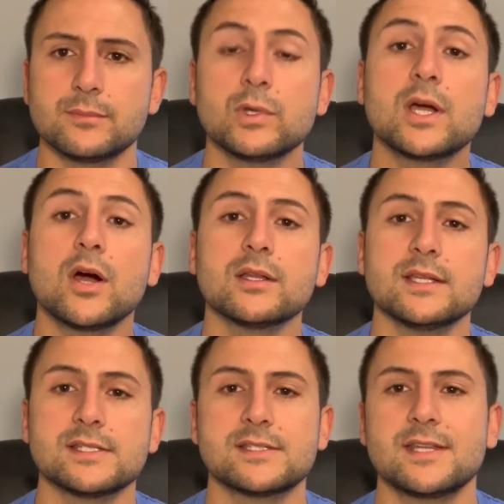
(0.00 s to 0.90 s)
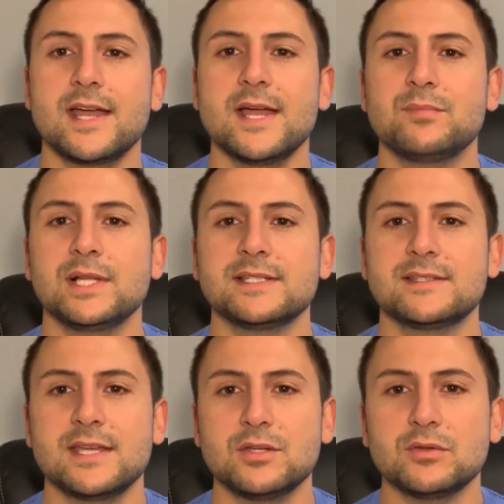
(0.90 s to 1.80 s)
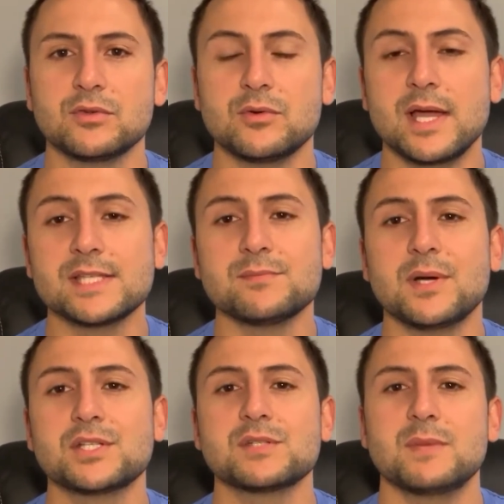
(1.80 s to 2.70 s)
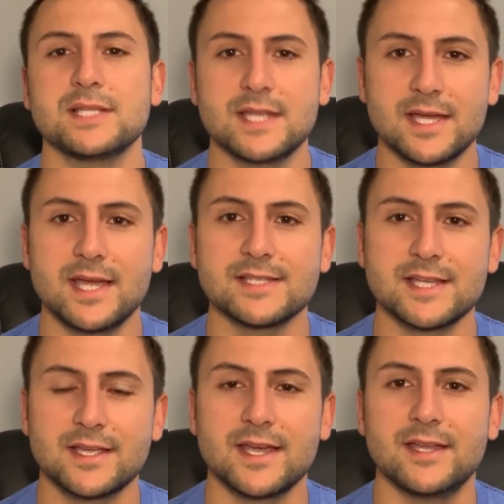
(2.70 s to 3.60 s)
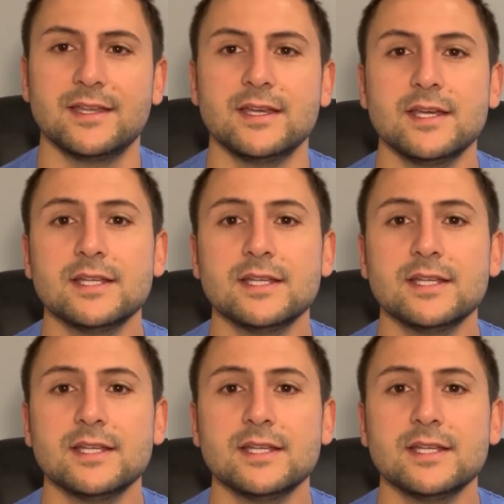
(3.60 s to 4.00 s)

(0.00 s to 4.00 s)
Regardless, today I plan to take you through as much of my day as I can